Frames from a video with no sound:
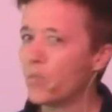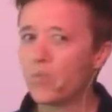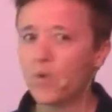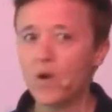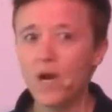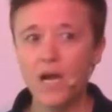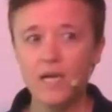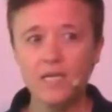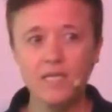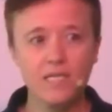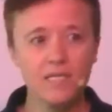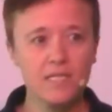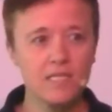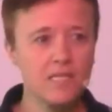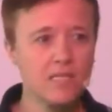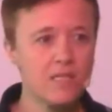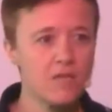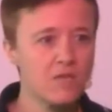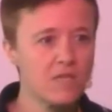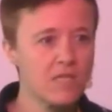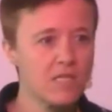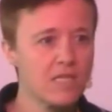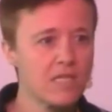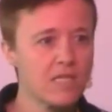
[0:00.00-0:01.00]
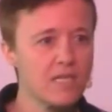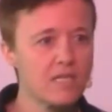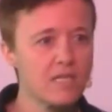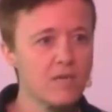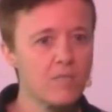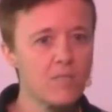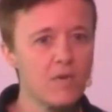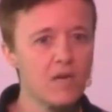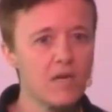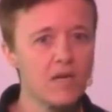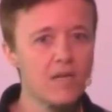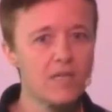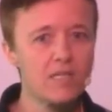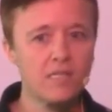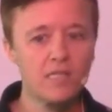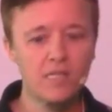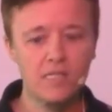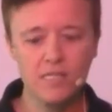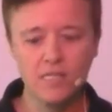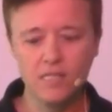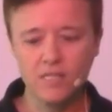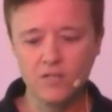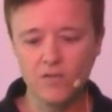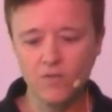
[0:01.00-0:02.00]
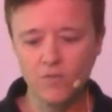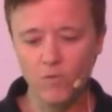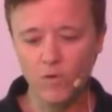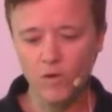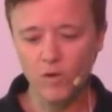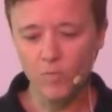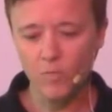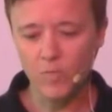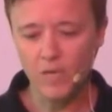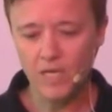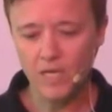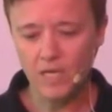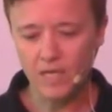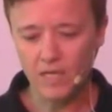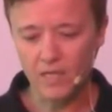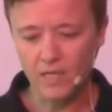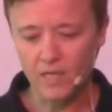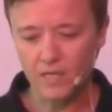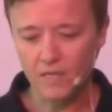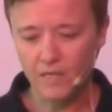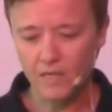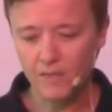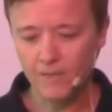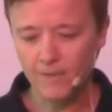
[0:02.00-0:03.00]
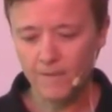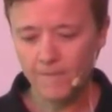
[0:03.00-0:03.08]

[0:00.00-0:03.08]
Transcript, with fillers: practicing those things that bring us a sense of well being,